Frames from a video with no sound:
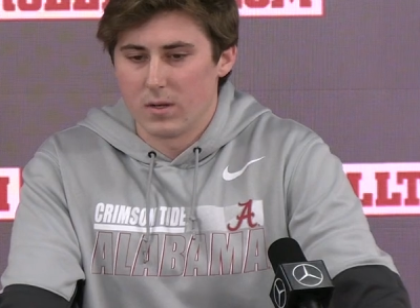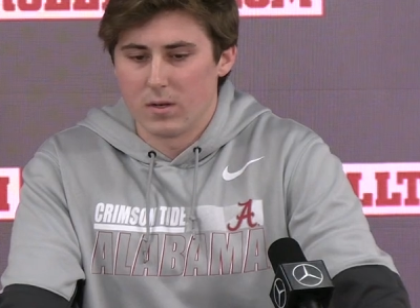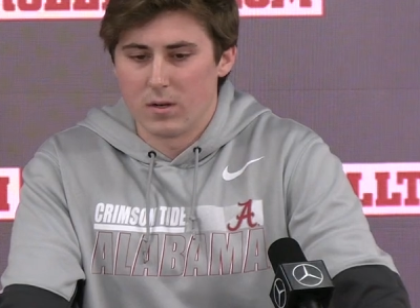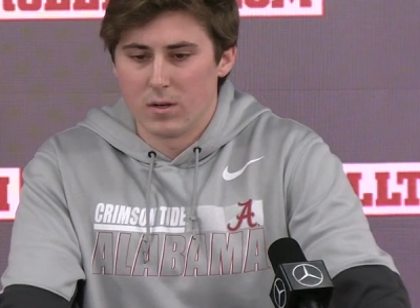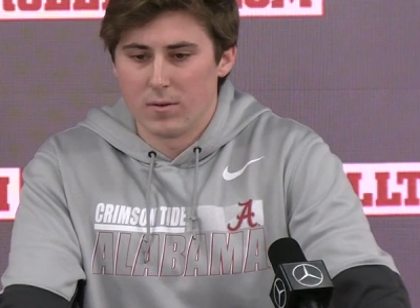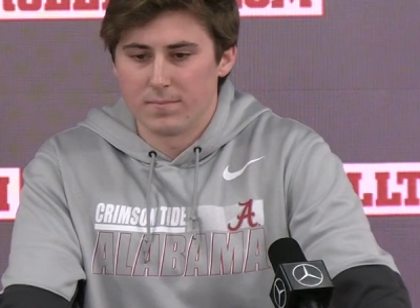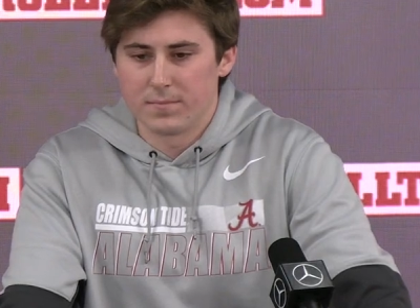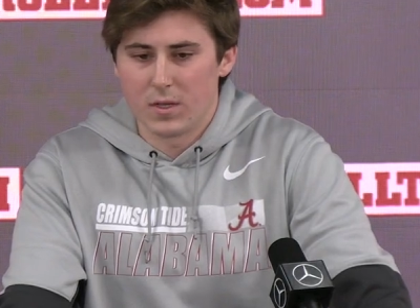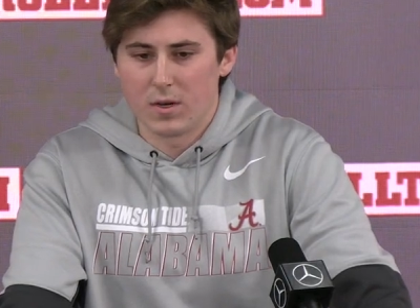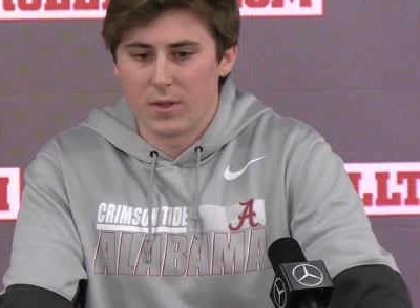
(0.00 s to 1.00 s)
Um,
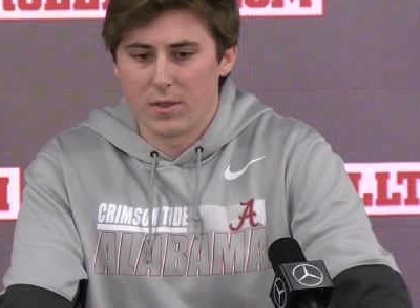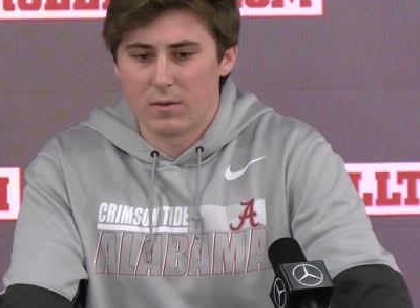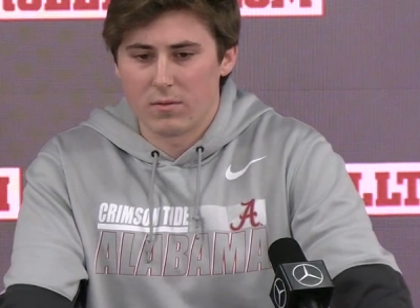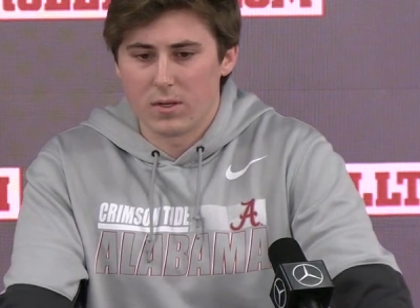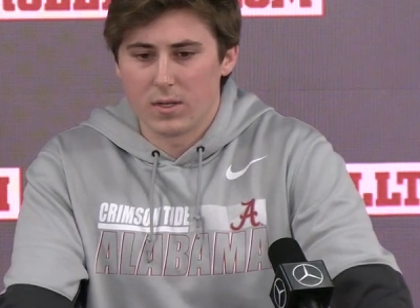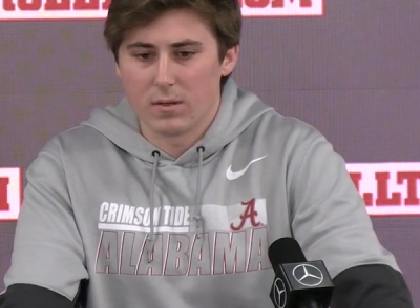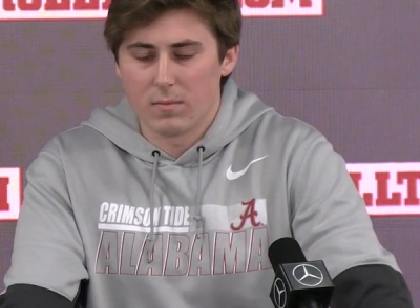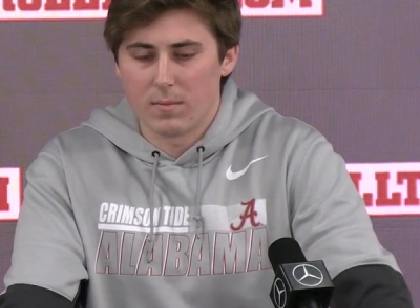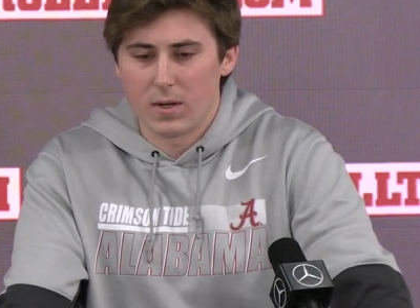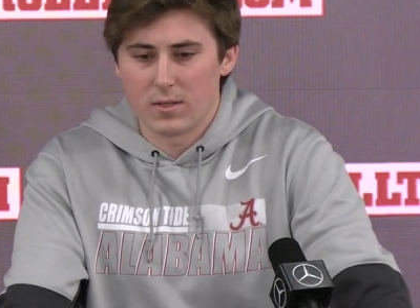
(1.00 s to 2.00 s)
you know, I think really
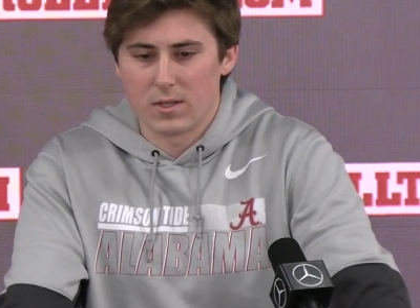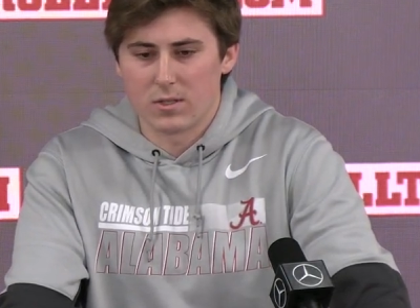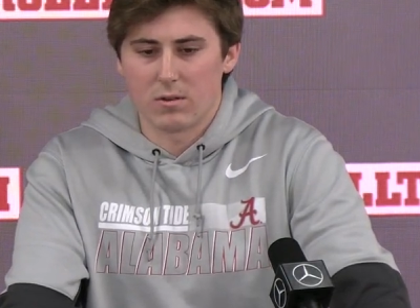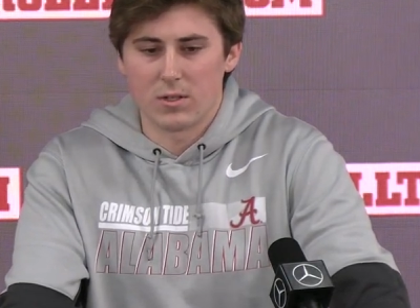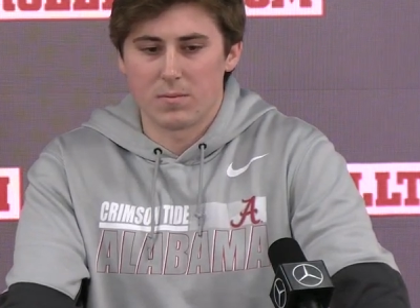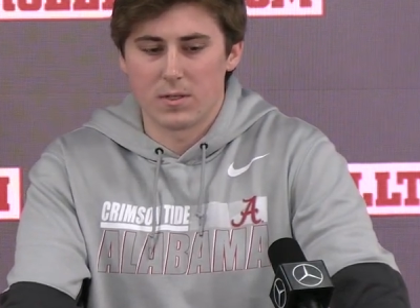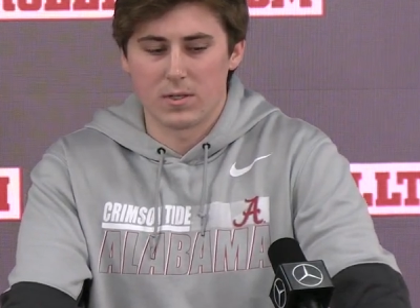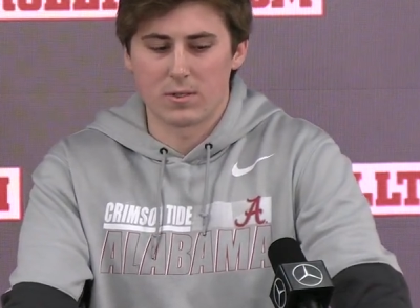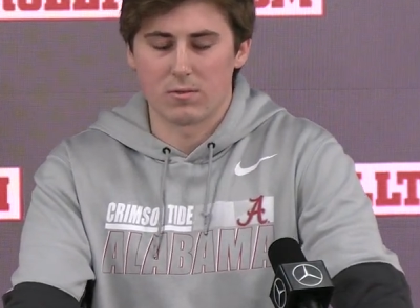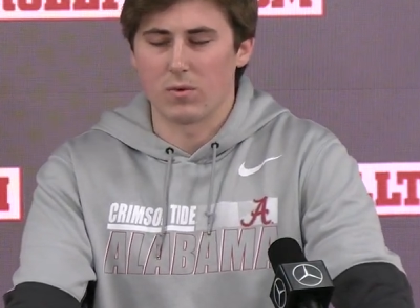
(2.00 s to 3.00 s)
my mindset's always been
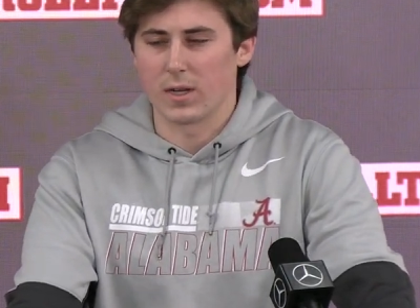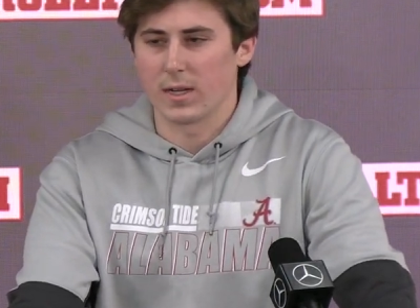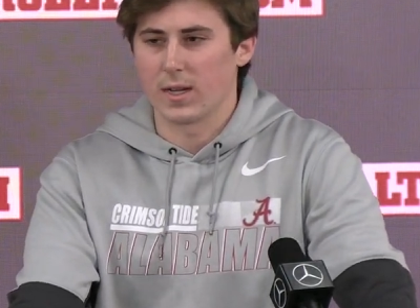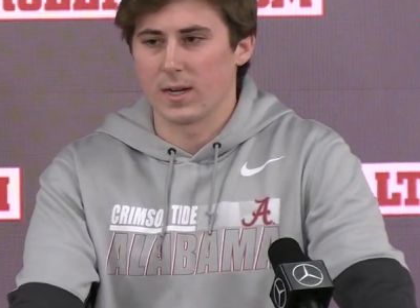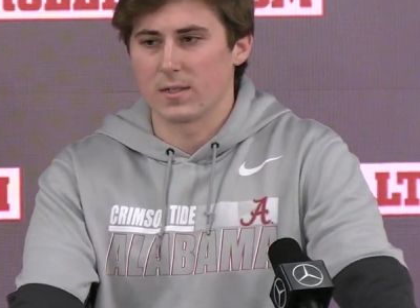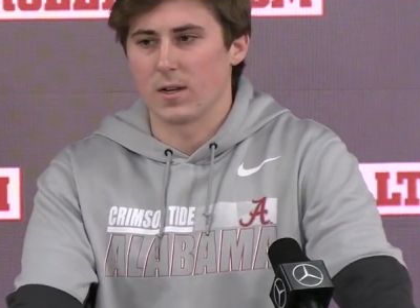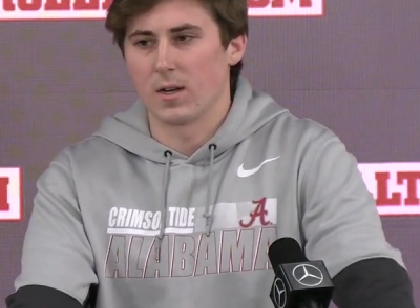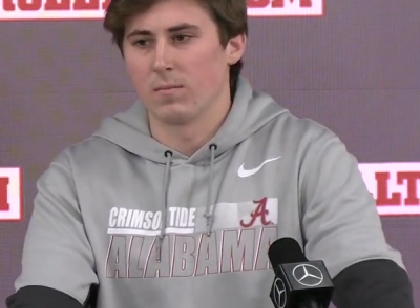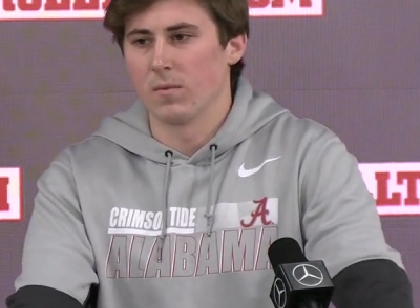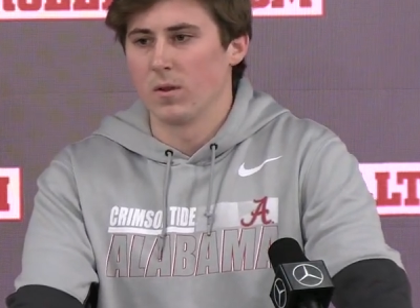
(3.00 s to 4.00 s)
just one kick at a
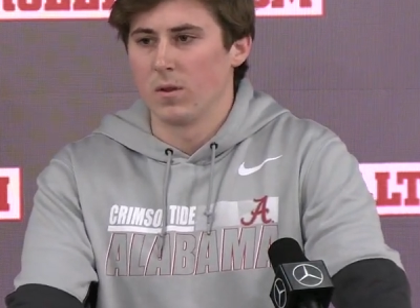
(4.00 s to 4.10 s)
time.